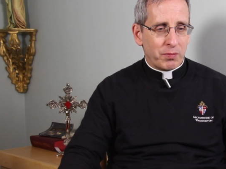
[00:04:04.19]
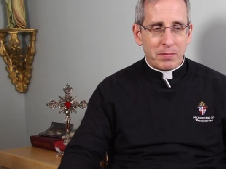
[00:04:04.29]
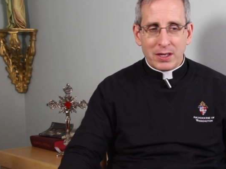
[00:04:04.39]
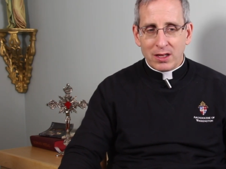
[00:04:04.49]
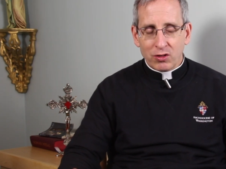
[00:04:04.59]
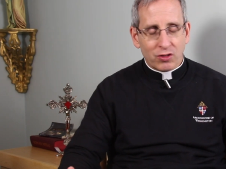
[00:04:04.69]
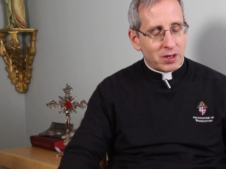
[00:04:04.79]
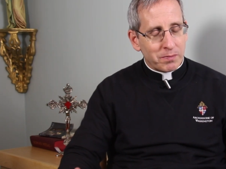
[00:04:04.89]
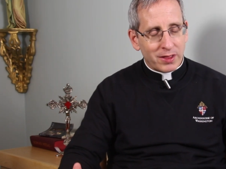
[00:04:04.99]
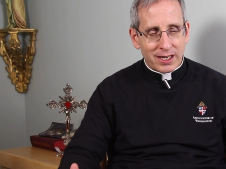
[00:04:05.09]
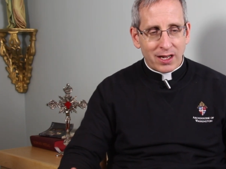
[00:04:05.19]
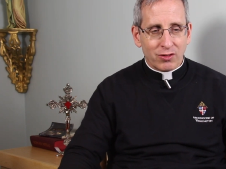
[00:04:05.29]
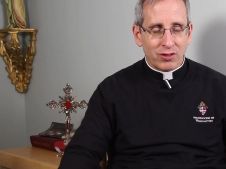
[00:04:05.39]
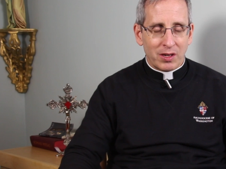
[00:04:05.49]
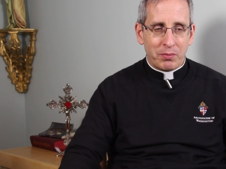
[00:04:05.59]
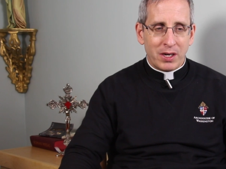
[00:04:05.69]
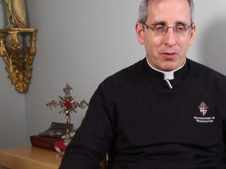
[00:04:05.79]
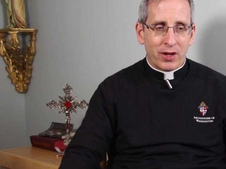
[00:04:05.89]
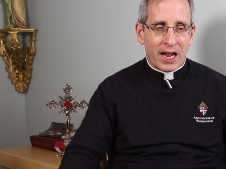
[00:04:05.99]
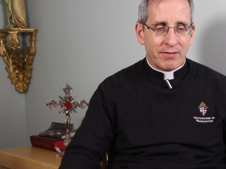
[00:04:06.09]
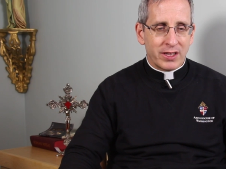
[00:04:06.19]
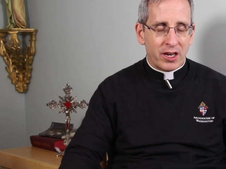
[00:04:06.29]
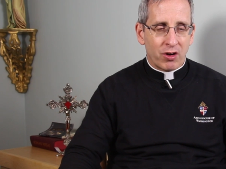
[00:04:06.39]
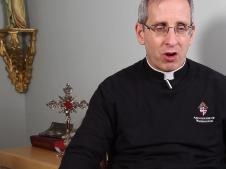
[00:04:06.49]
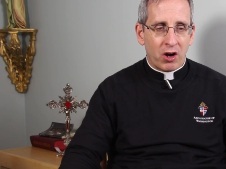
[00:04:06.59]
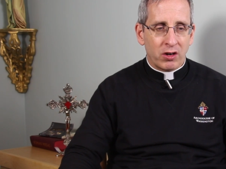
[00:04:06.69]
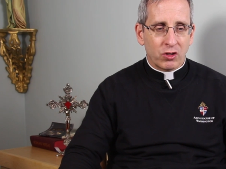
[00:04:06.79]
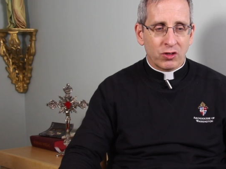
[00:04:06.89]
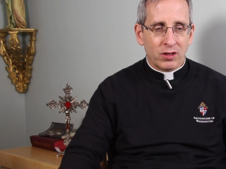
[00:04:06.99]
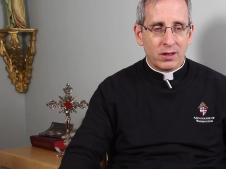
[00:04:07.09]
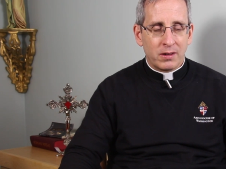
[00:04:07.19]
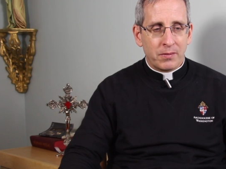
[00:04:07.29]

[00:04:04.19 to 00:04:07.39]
or maybe there's something else that people have in their hearts.